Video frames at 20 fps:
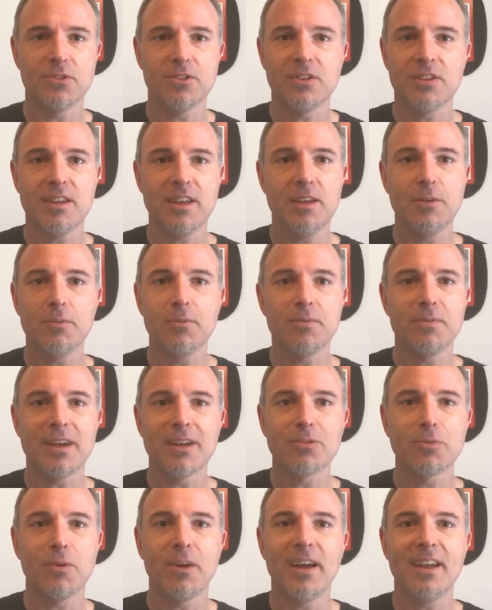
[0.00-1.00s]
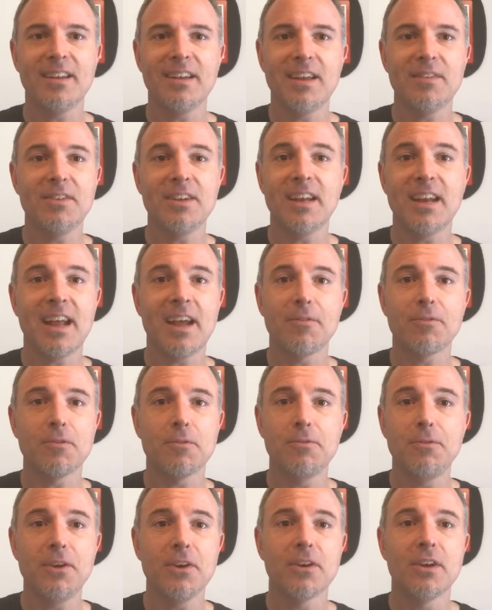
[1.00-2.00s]
See, that's why David didn't have to
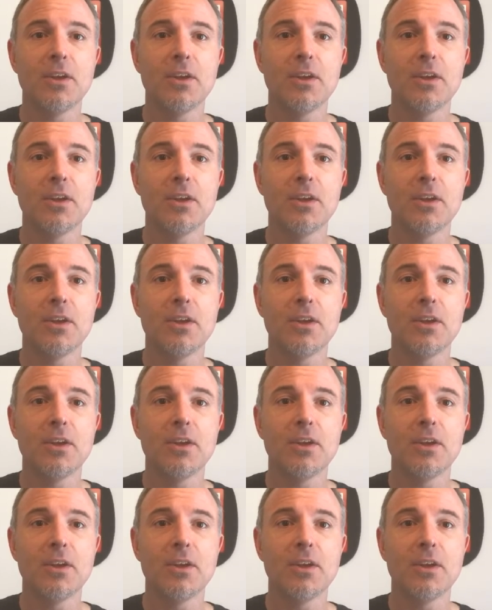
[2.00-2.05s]
fear.